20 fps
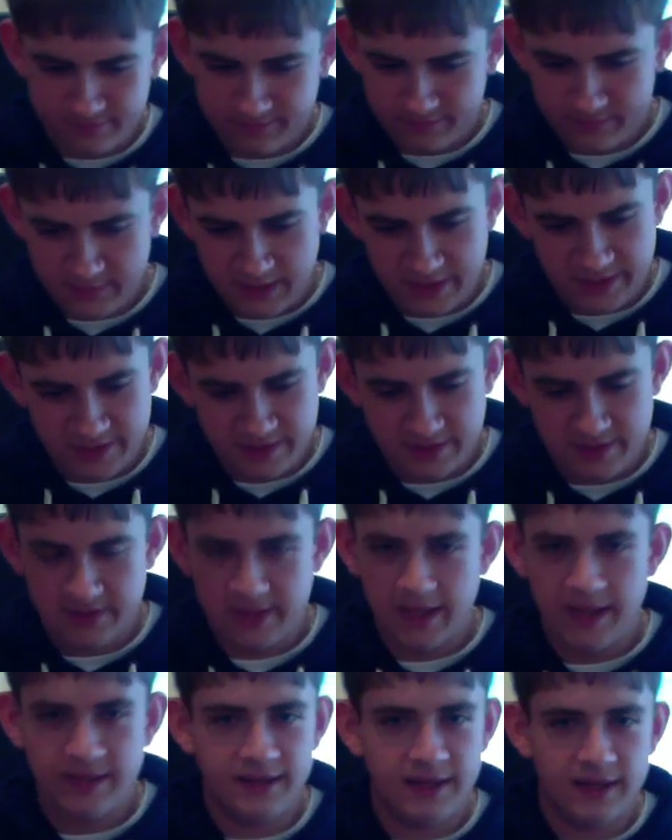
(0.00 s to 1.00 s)
It's
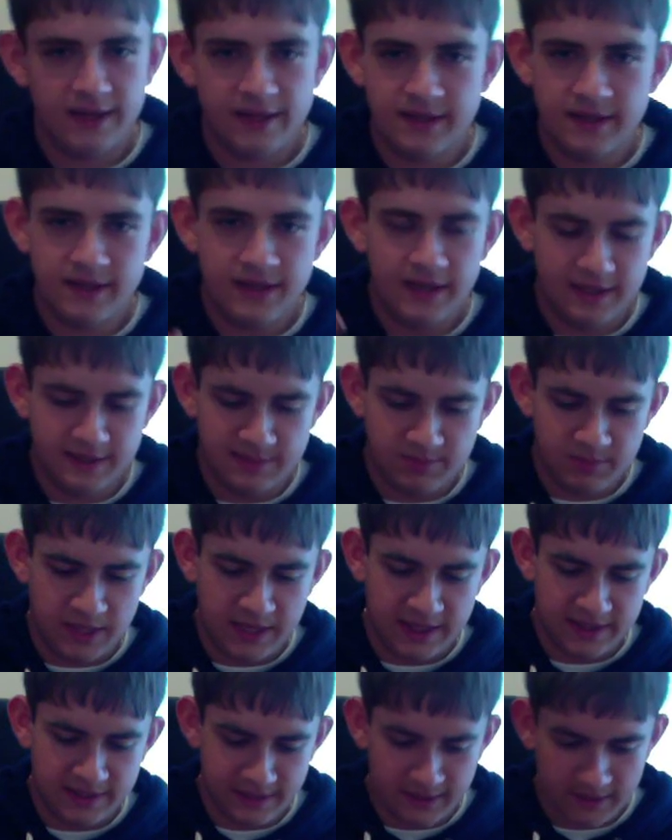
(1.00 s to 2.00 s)
at the end of the day, it's
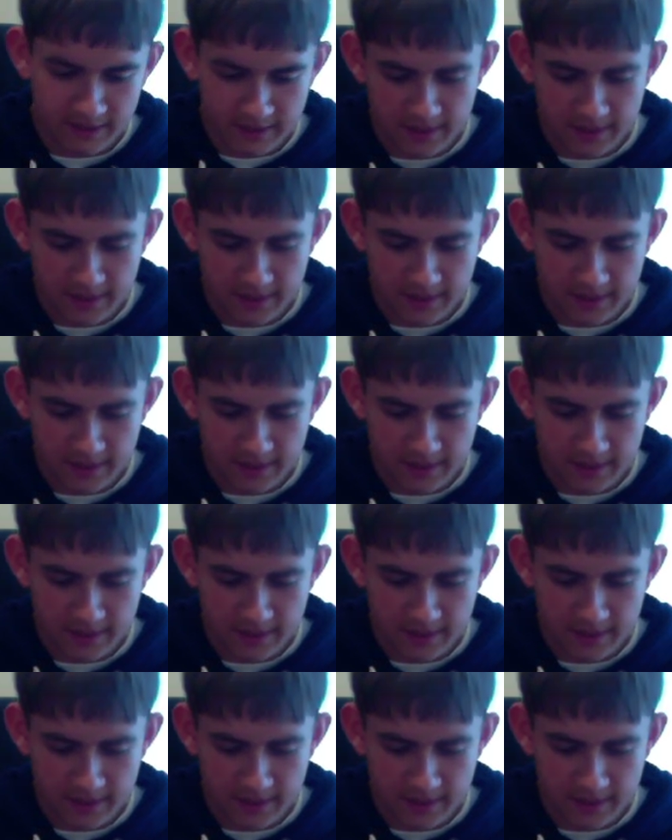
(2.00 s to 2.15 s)
plastic.